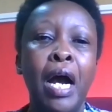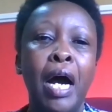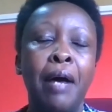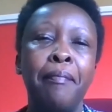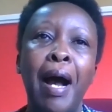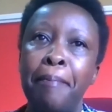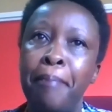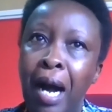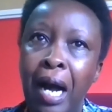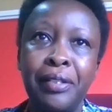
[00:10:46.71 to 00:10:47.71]
a
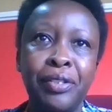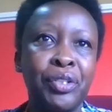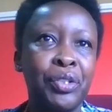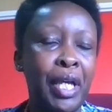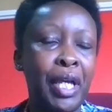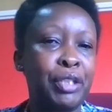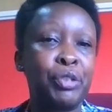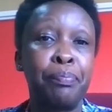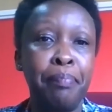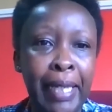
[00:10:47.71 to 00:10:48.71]
part
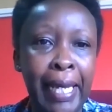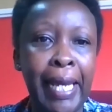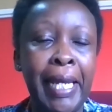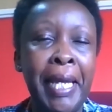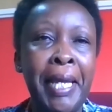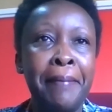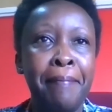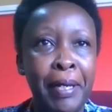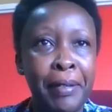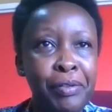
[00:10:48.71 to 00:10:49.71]
to play,
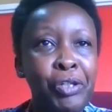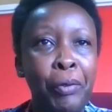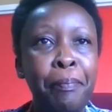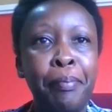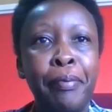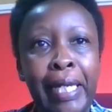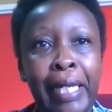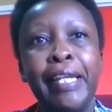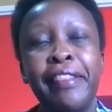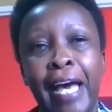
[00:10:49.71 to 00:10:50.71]
but
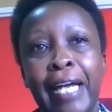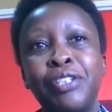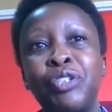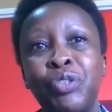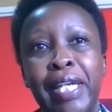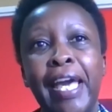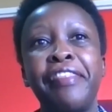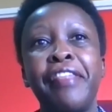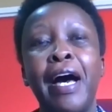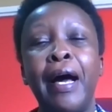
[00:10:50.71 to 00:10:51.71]
bringing that
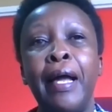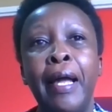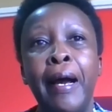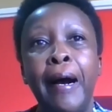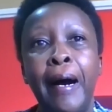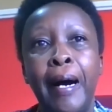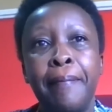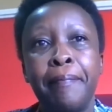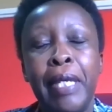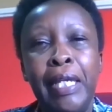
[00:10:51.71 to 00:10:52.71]
together
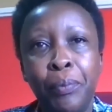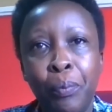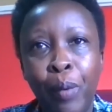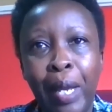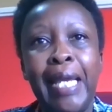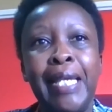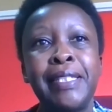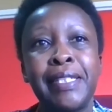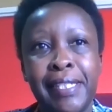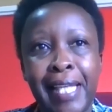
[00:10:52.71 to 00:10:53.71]
in
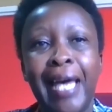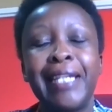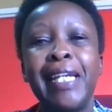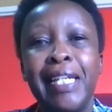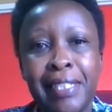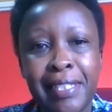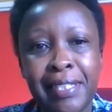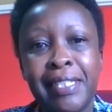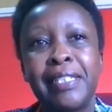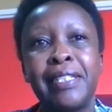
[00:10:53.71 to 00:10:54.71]
ways that
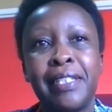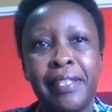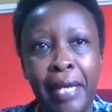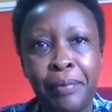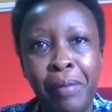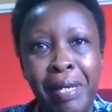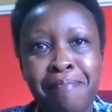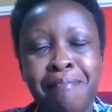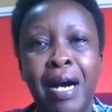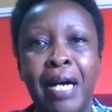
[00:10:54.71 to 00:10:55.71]
insist that we
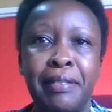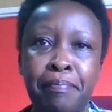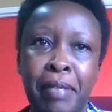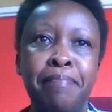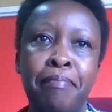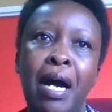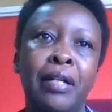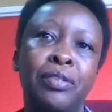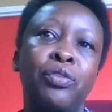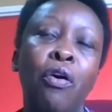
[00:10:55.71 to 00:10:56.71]
must be
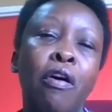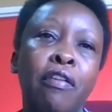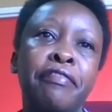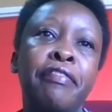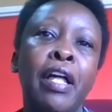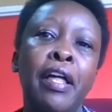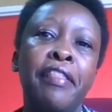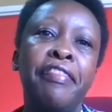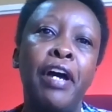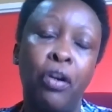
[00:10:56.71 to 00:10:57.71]
part of
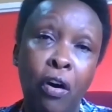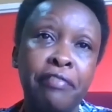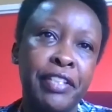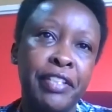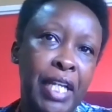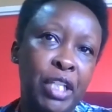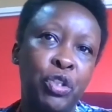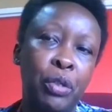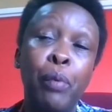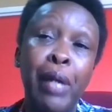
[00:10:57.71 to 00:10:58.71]
the
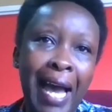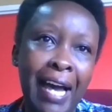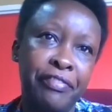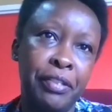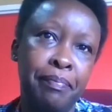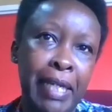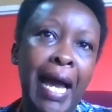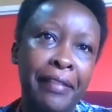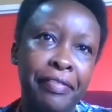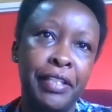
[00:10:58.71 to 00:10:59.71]
conversation. We have to
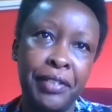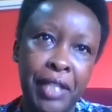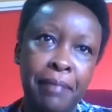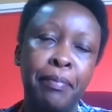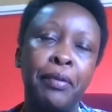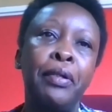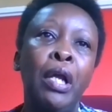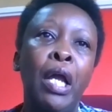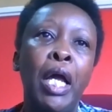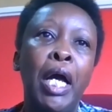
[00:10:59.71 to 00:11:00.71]
be at the table.
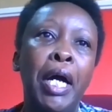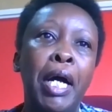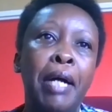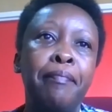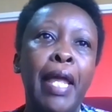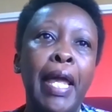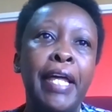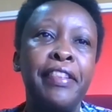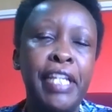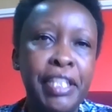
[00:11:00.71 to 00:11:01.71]

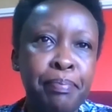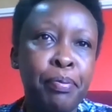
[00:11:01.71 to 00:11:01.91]
These